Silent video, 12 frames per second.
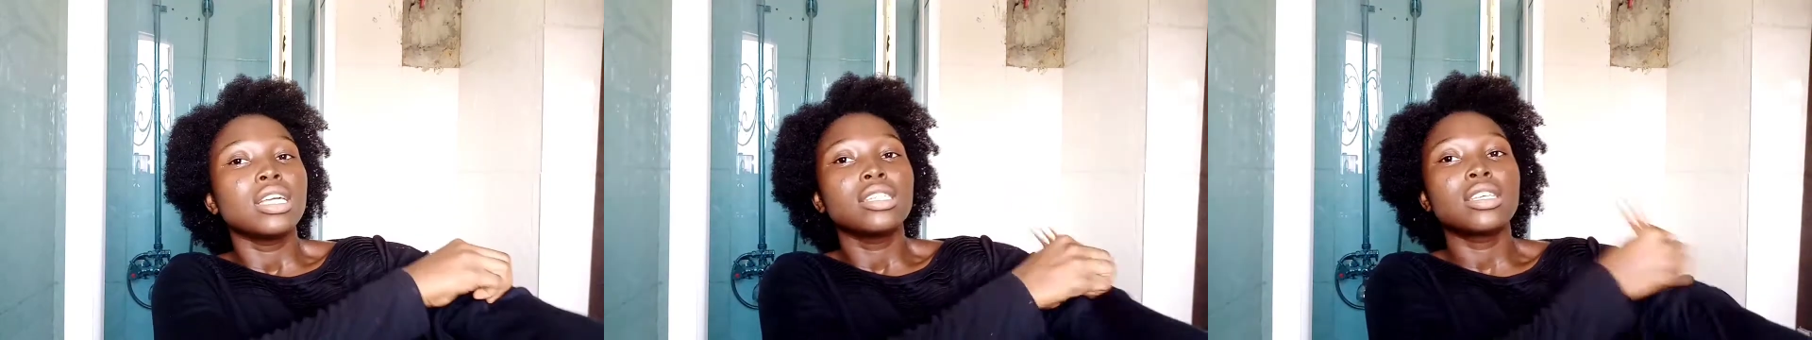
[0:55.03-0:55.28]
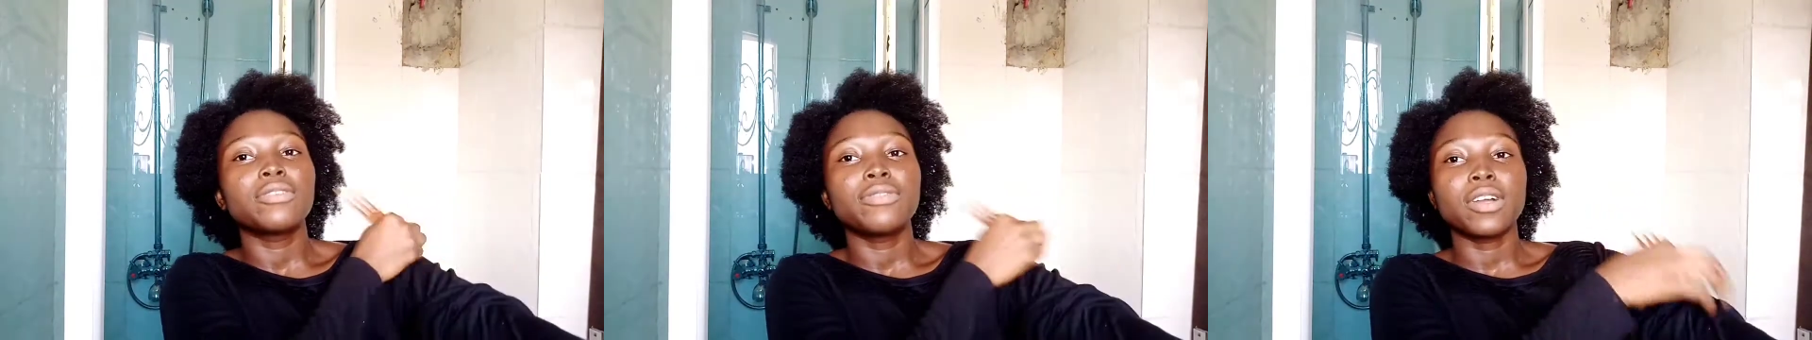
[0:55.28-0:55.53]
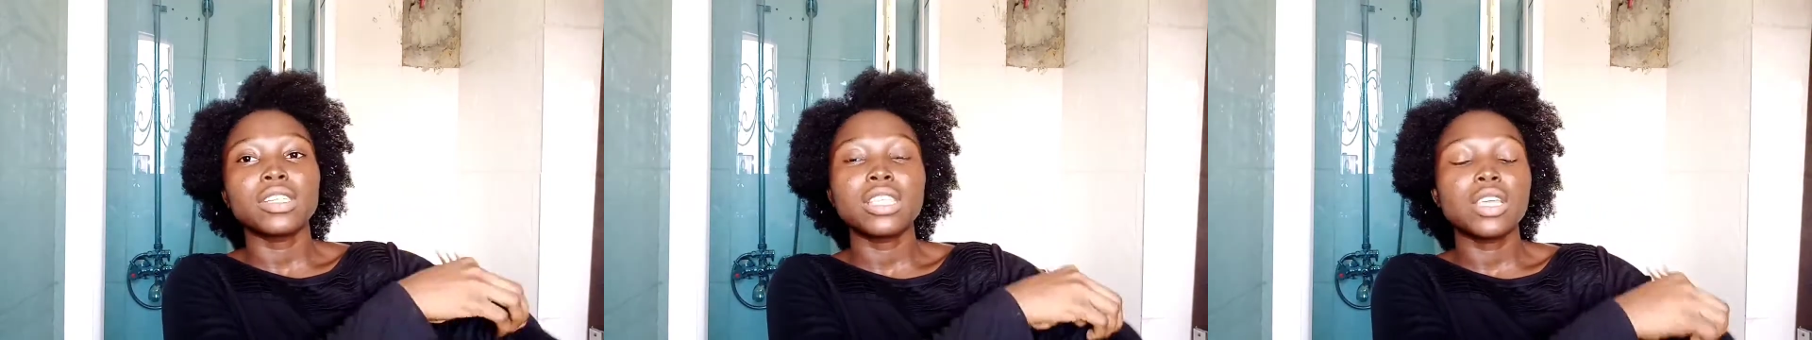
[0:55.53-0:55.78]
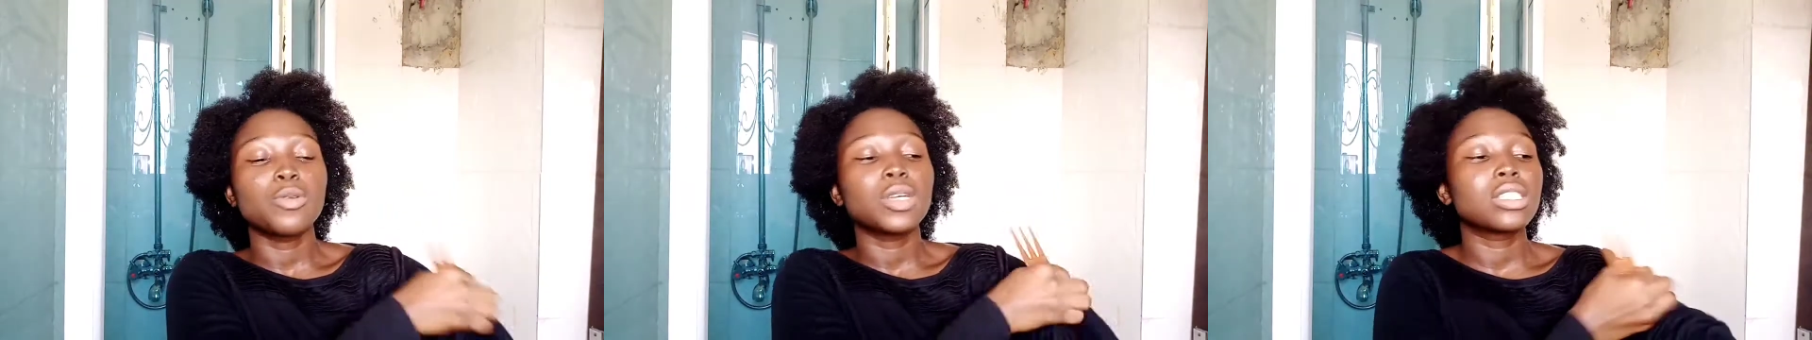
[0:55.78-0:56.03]
So the first
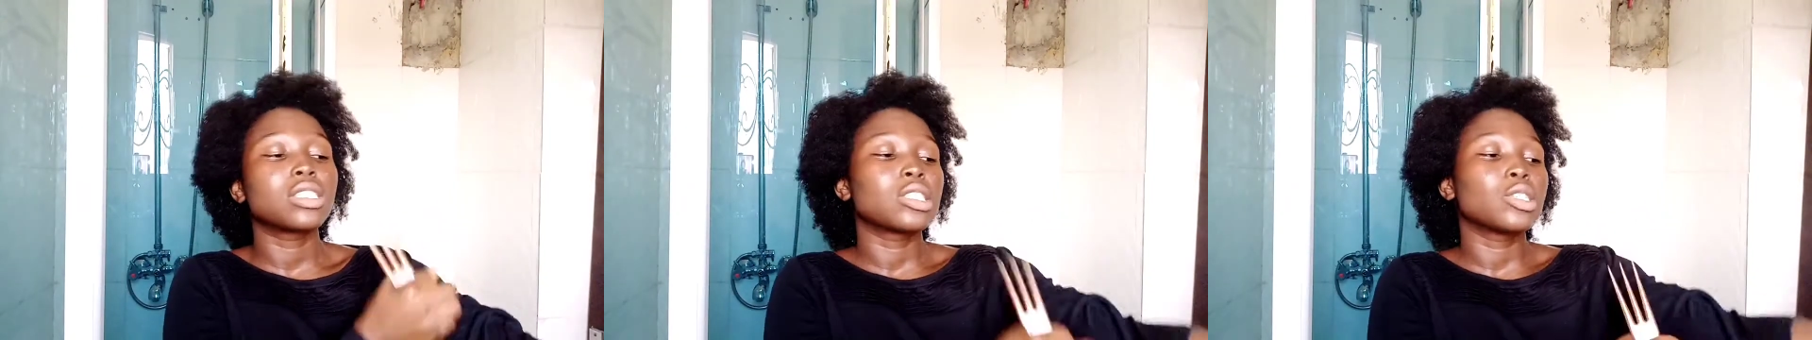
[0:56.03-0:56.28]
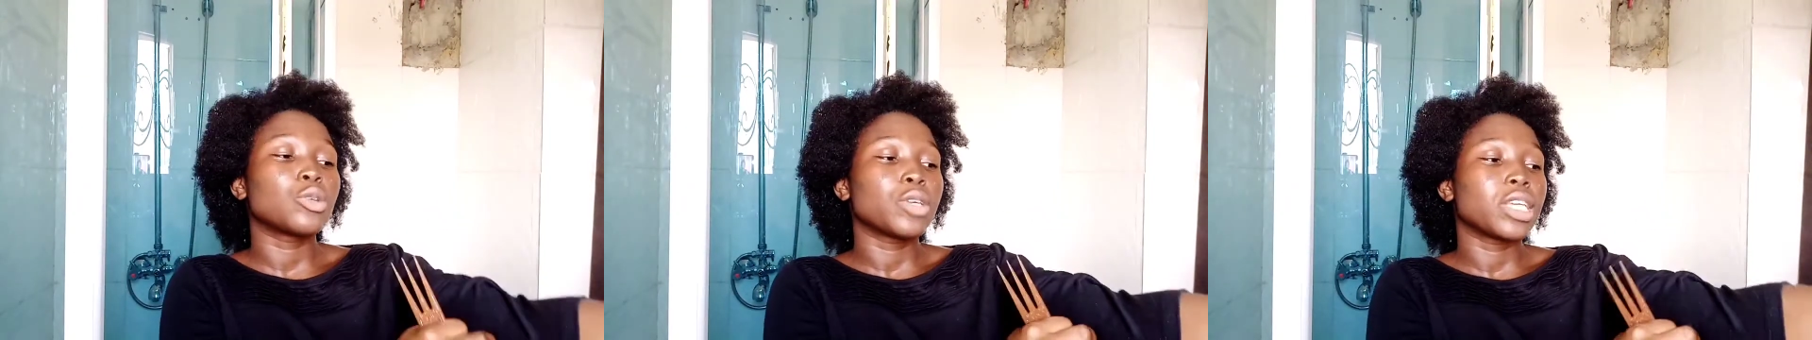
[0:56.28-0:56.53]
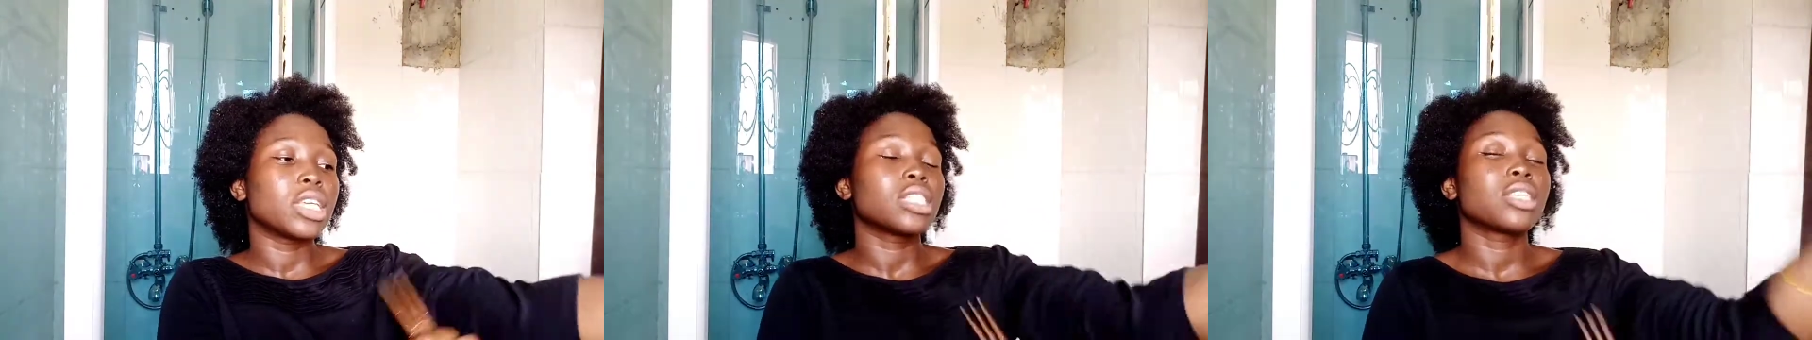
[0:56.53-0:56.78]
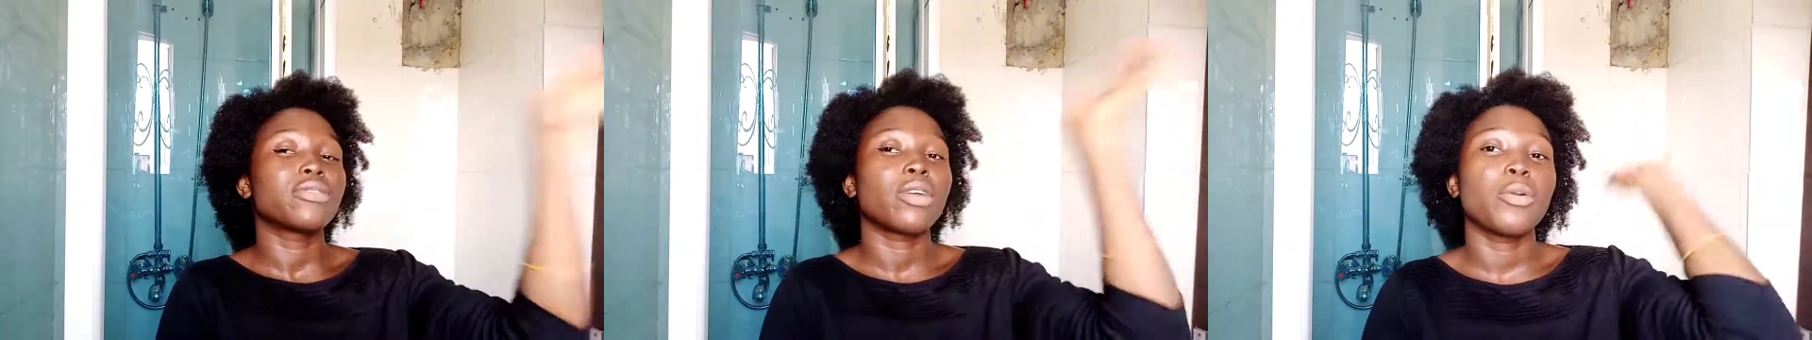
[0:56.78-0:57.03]
thing you want to do is,
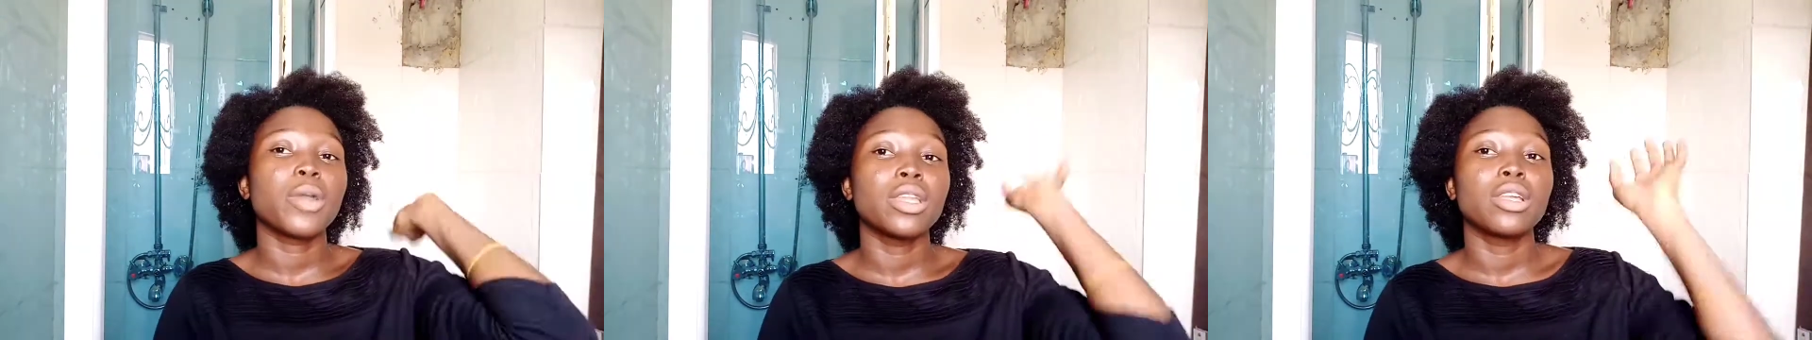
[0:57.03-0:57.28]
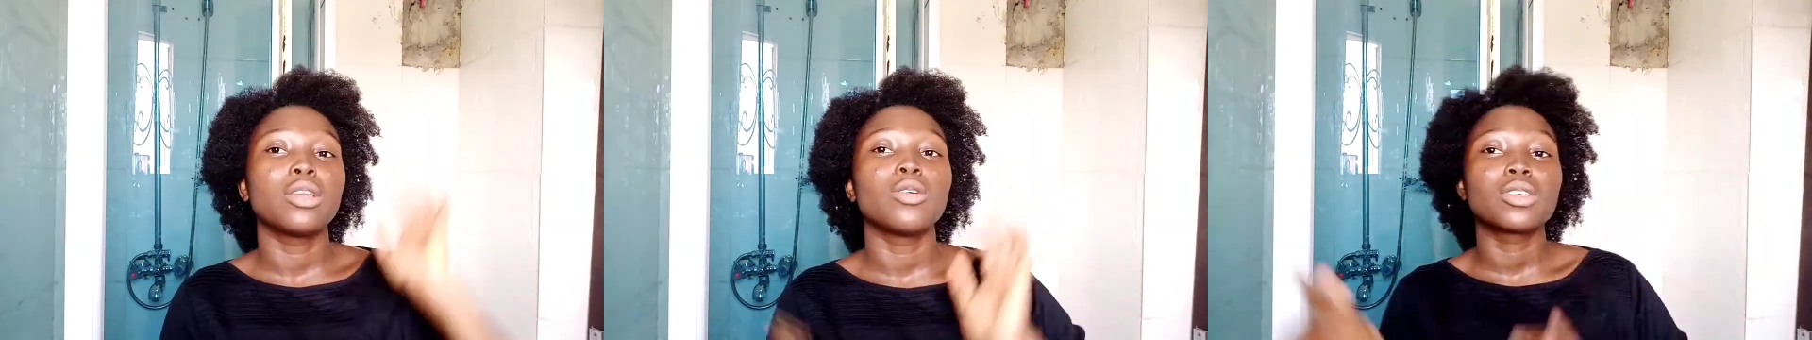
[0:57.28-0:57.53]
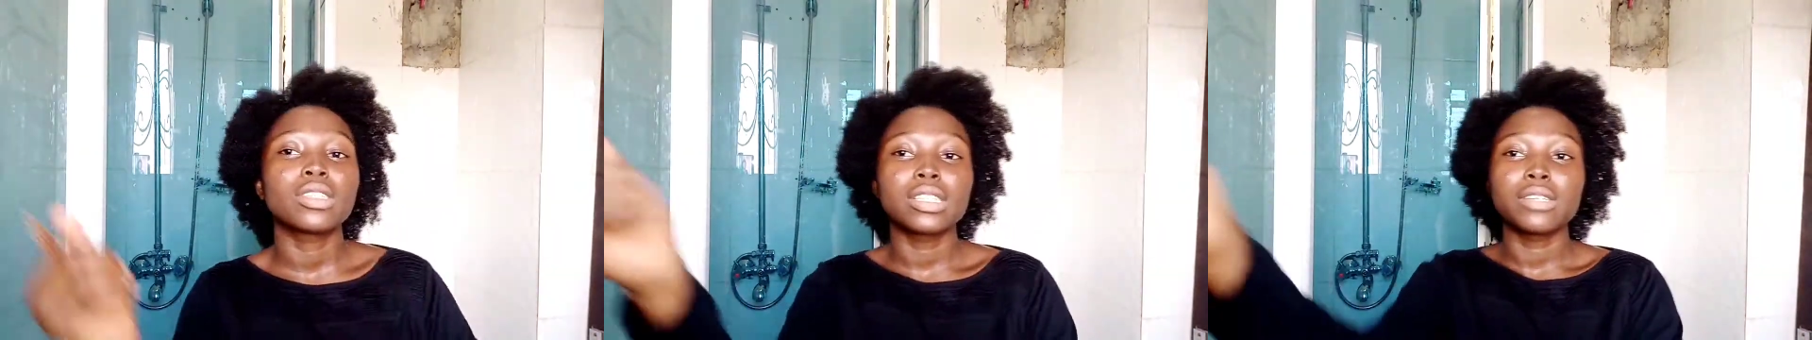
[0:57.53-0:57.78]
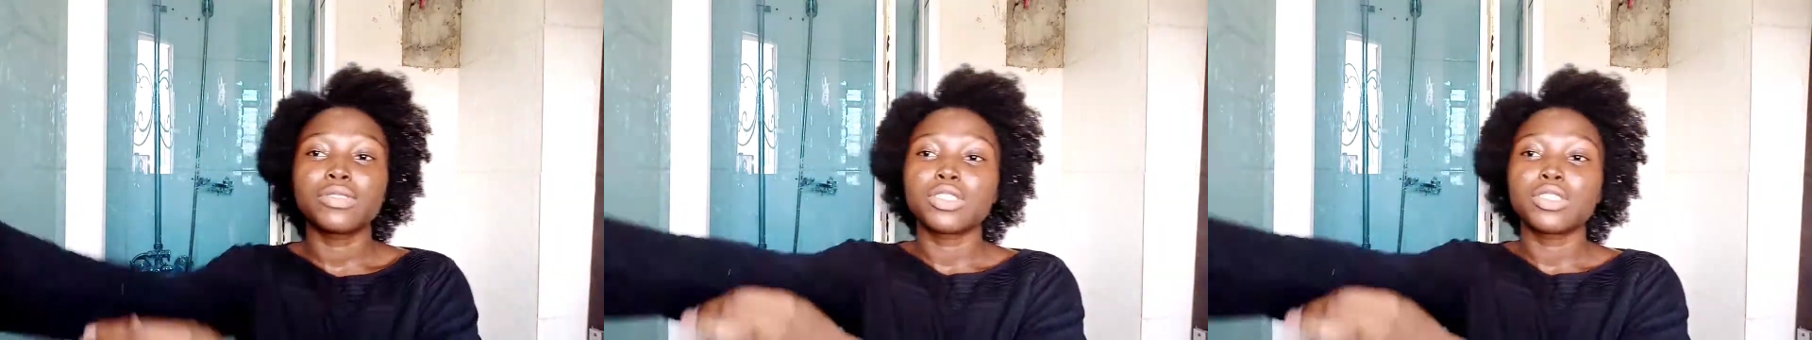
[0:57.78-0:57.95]
if you're wearing a long sleeve